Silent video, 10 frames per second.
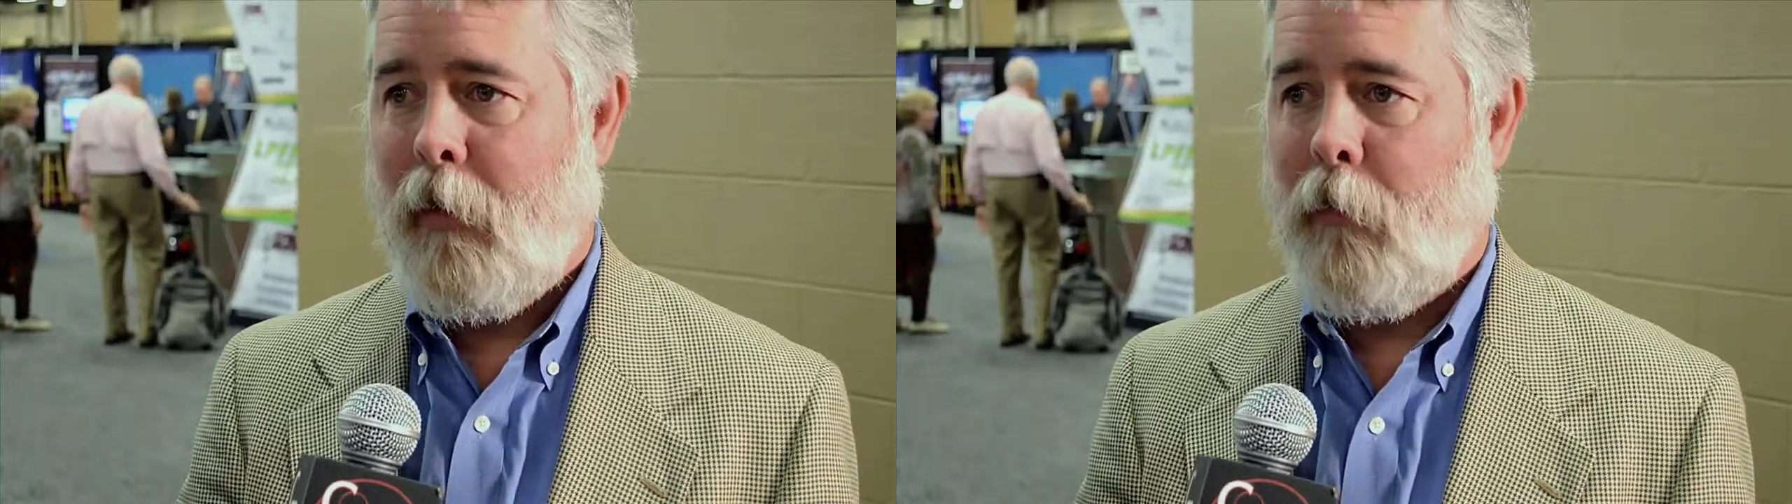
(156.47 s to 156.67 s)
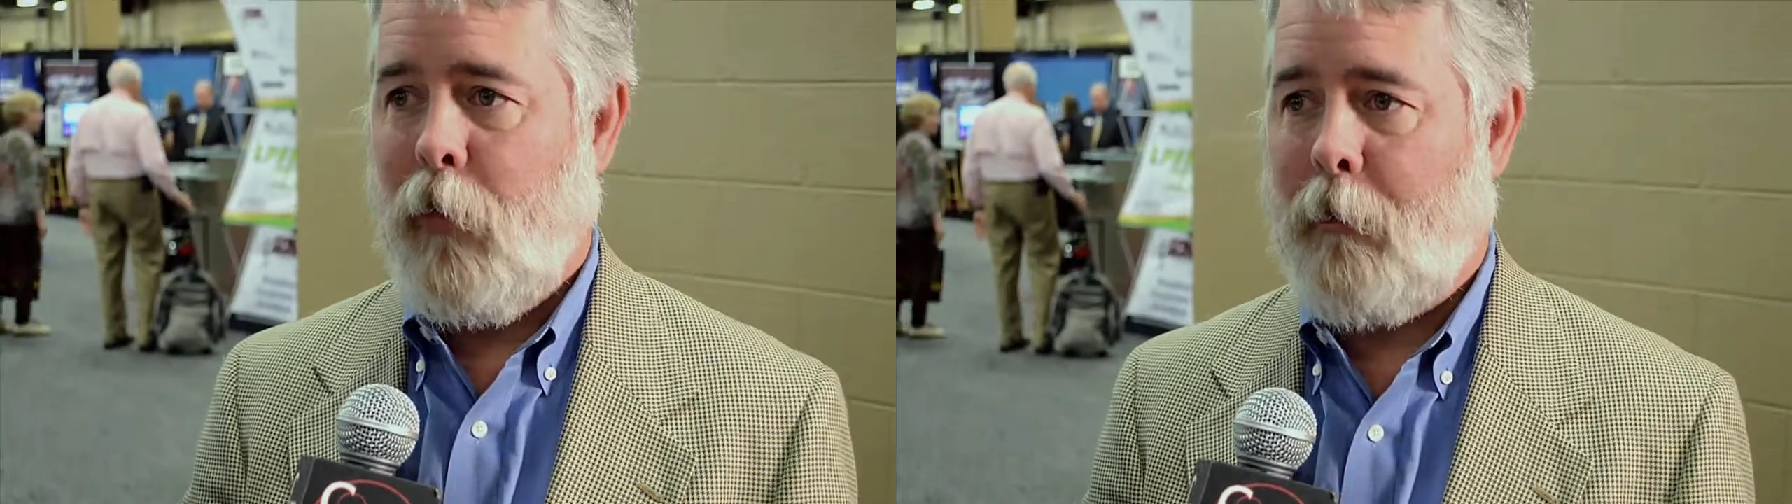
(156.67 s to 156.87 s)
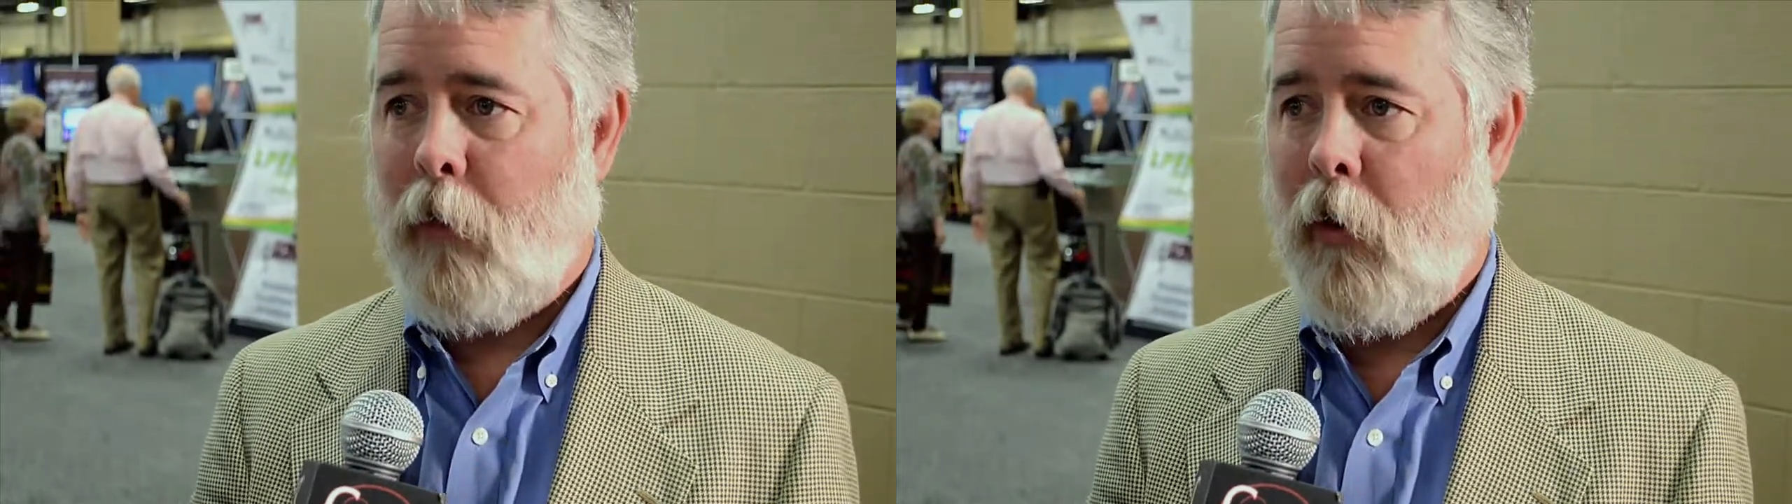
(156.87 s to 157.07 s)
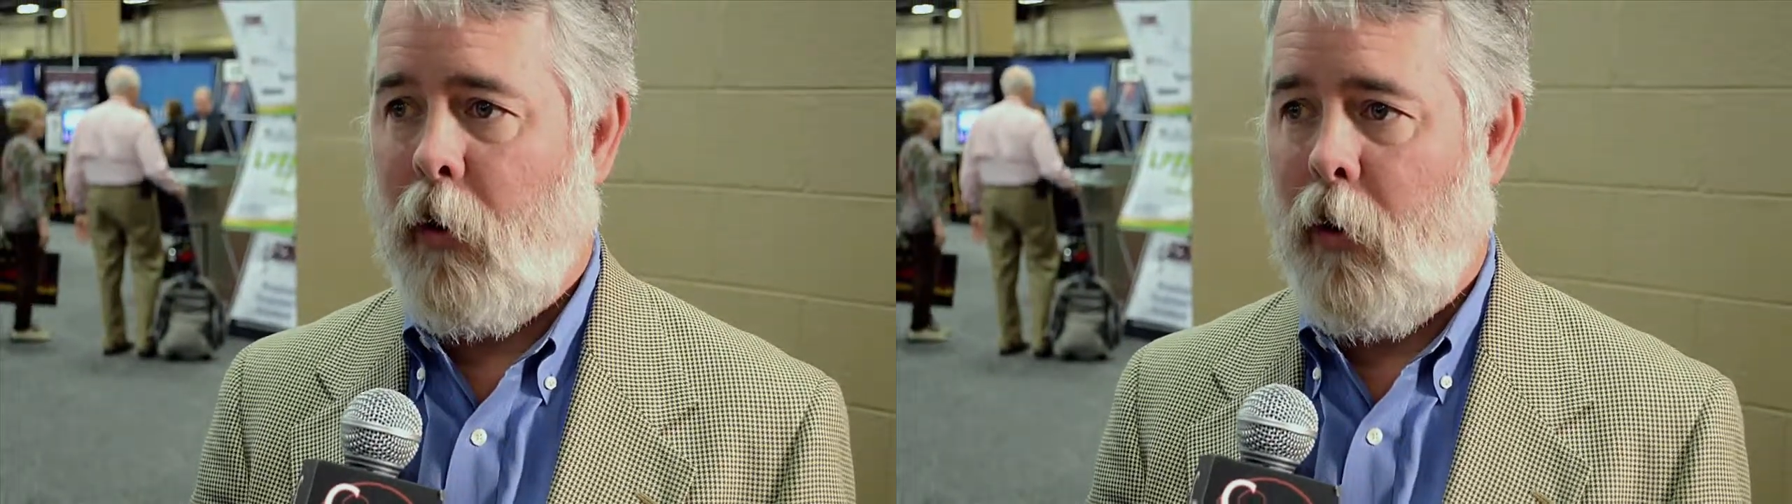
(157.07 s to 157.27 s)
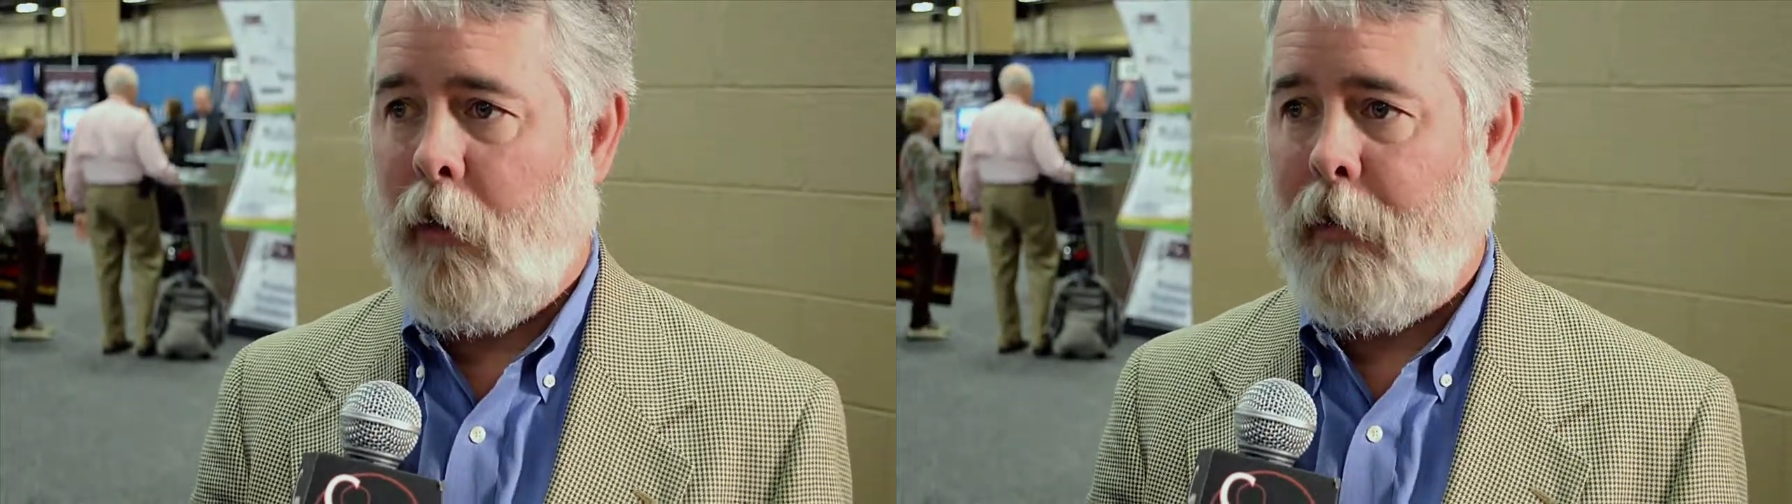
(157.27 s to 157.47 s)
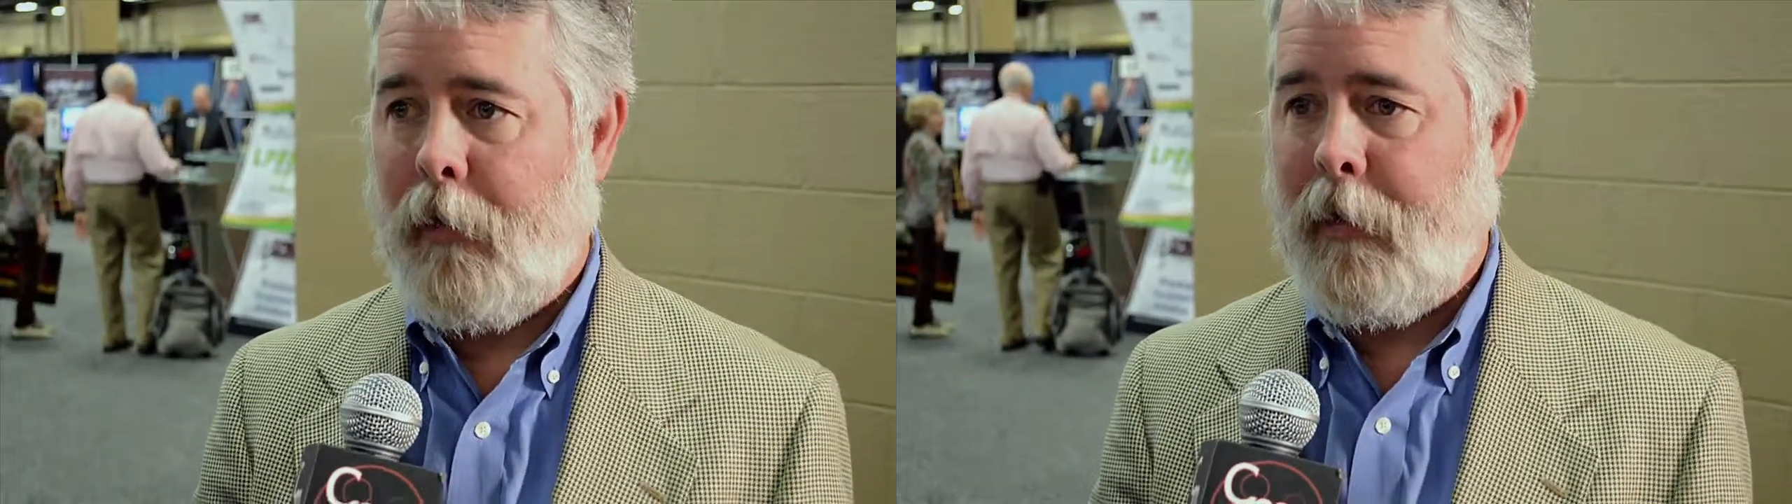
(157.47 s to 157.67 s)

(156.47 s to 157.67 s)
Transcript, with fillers: we brought on